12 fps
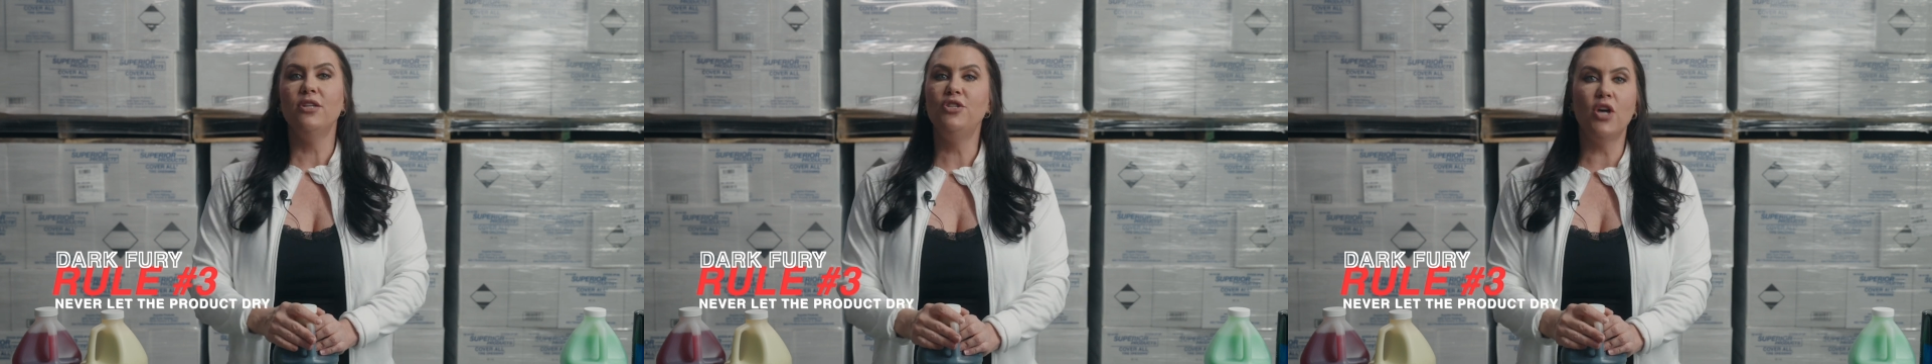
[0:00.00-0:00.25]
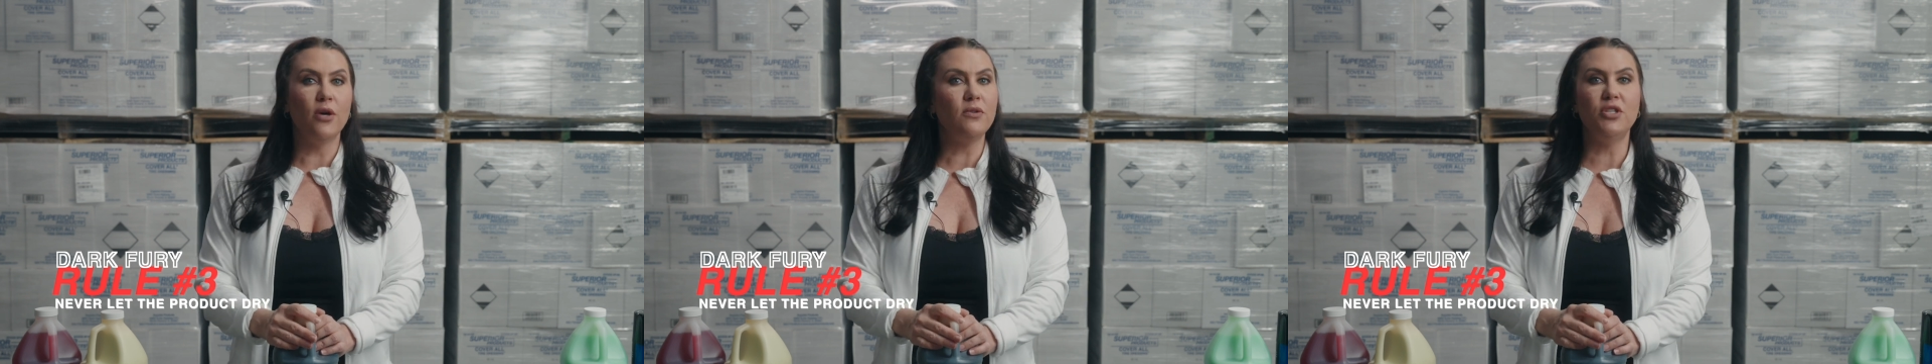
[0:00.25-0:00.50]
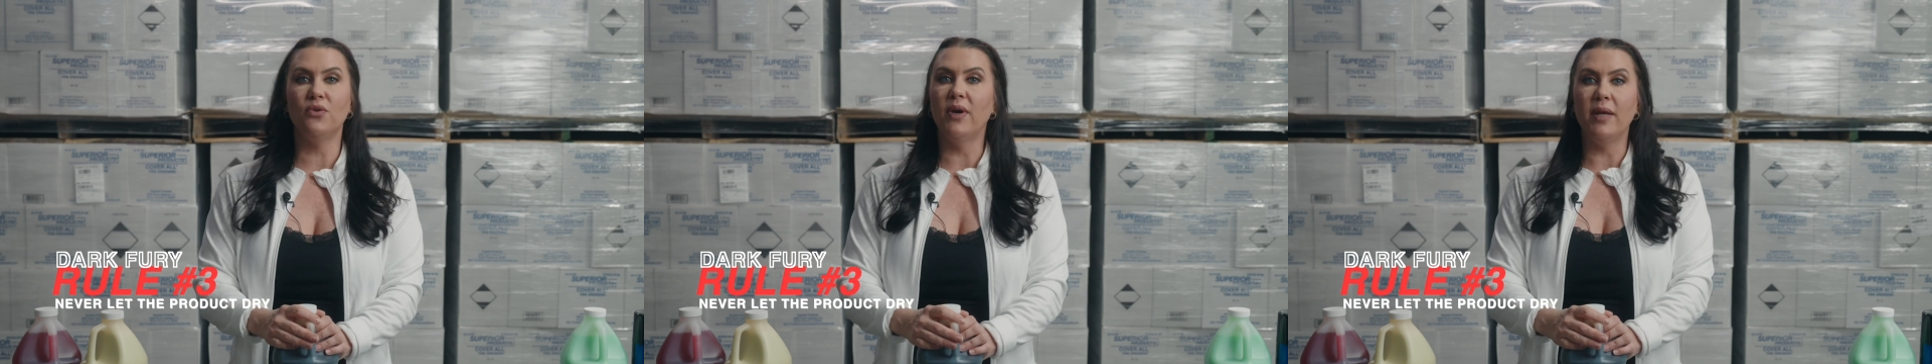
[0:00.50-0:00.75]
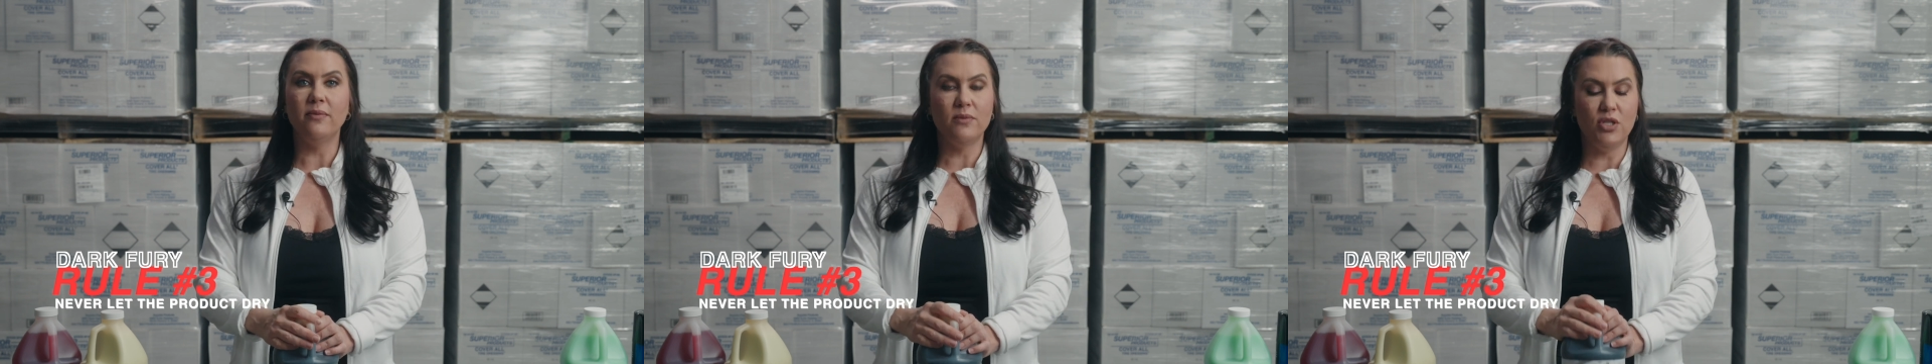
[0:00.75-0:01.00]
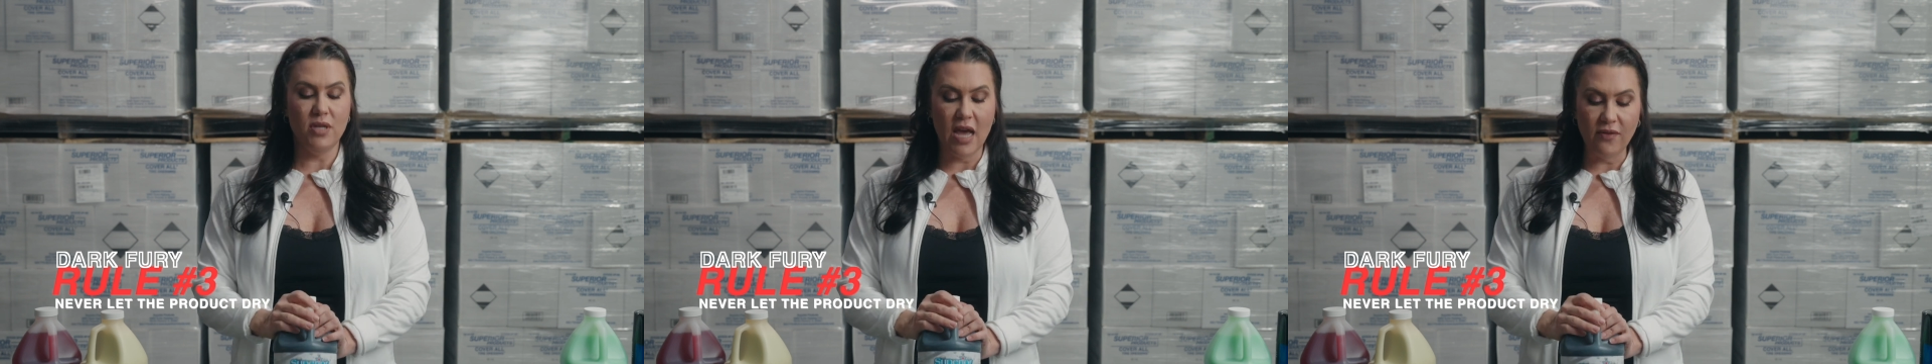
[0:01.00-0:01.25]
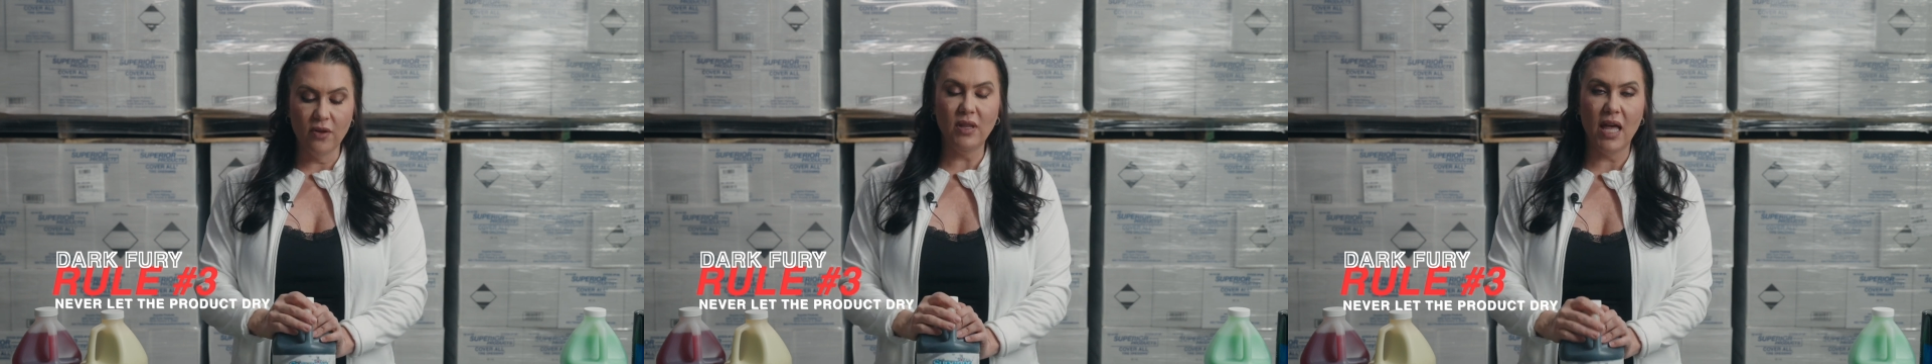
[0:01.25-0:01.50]
Don't do it.
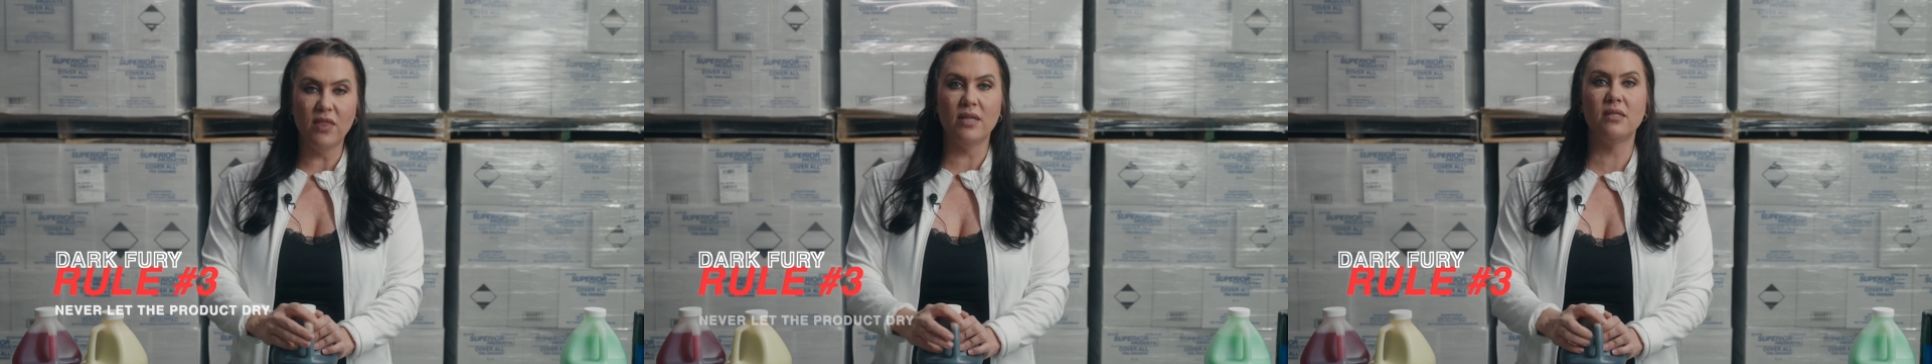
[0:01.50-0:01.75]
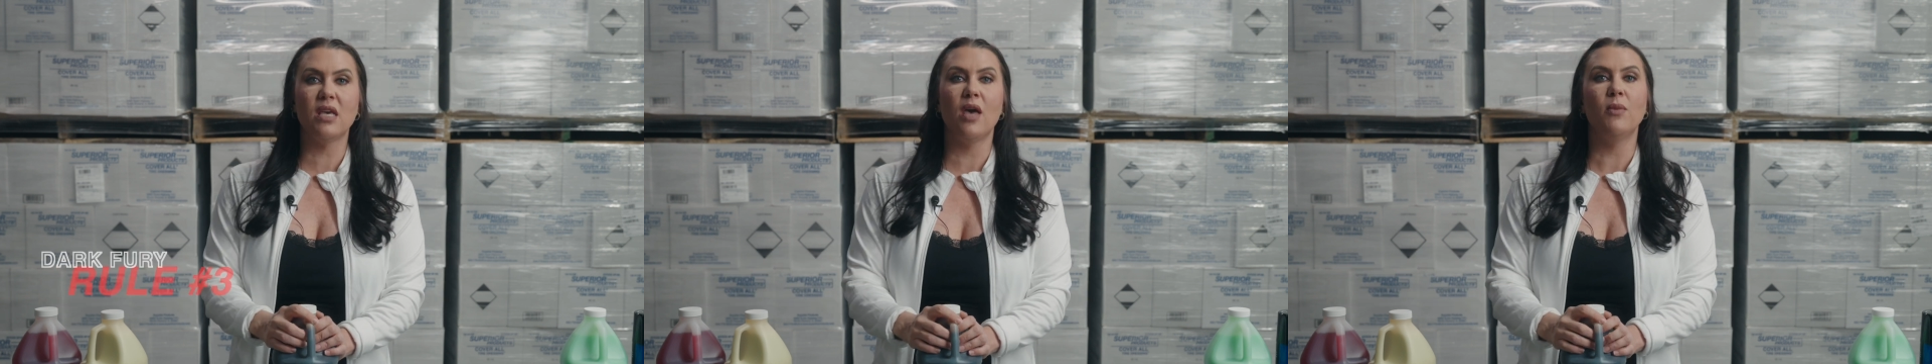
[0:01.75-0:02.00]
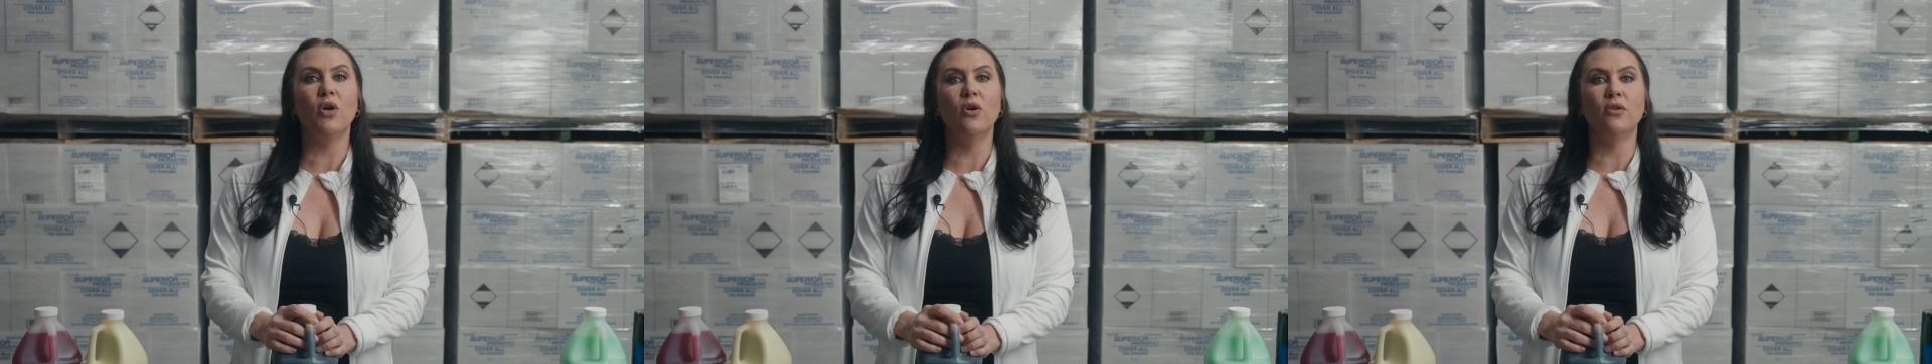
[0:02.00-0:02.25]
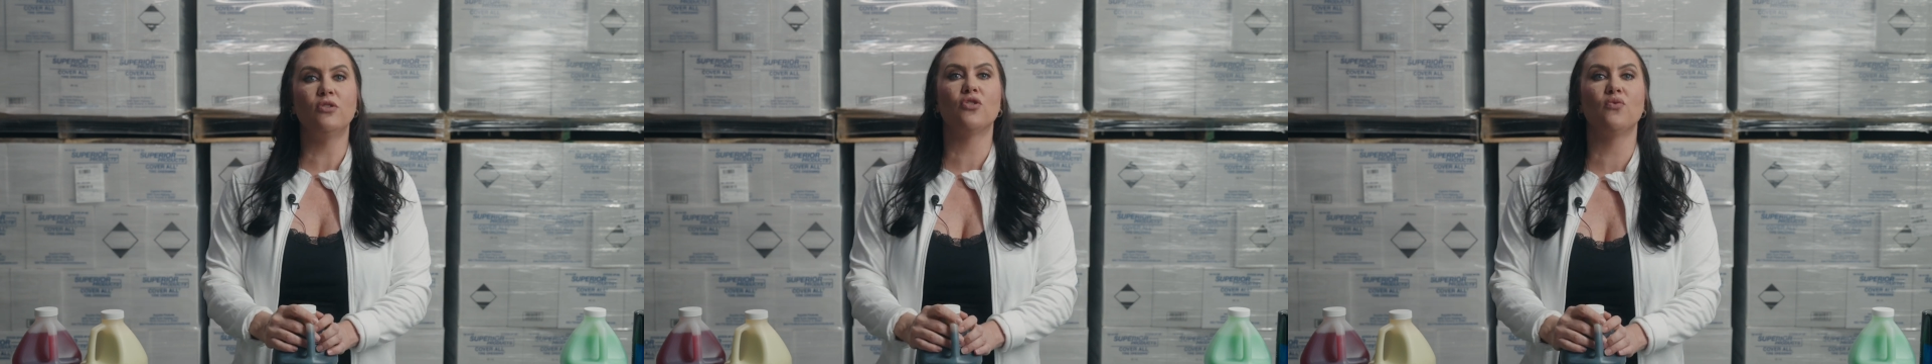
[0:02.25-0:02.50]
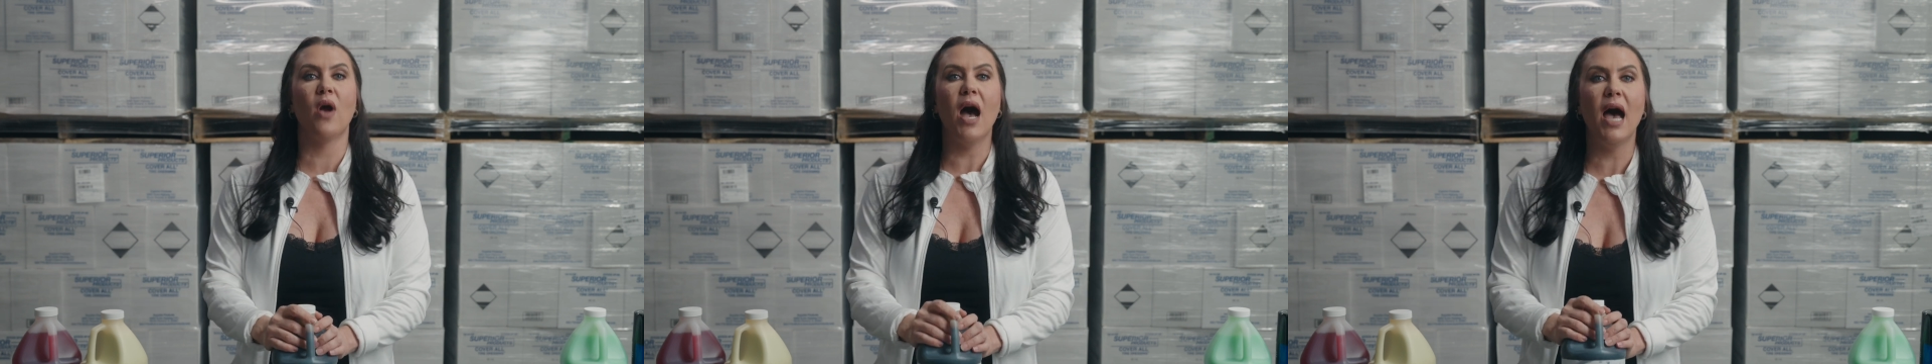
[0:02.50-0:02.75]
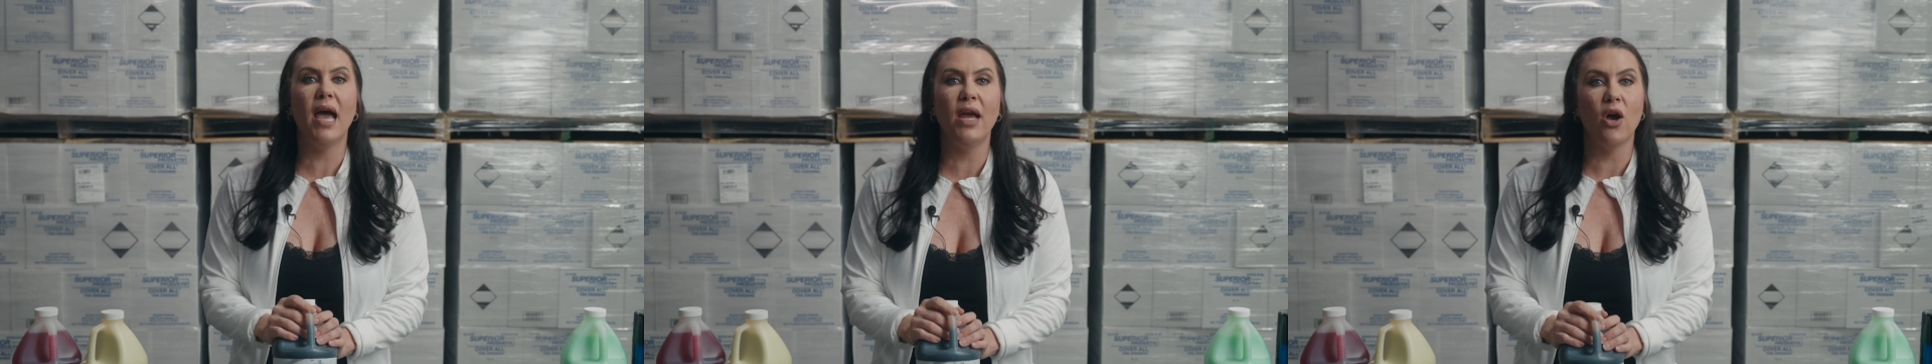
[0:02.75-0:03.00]
Never let this chemical
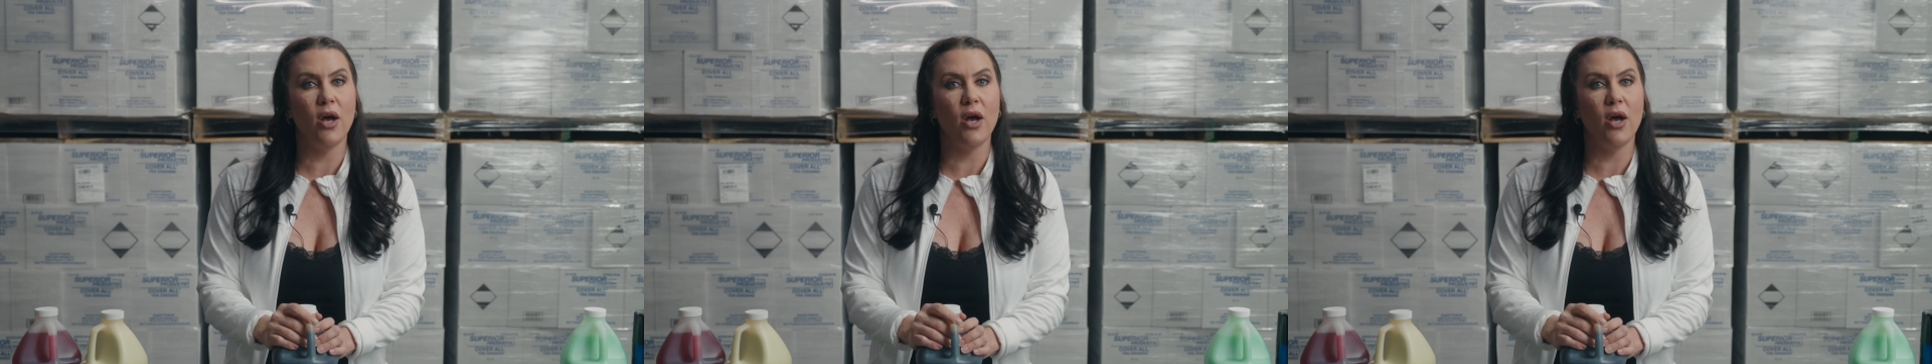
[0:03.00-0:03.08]
dry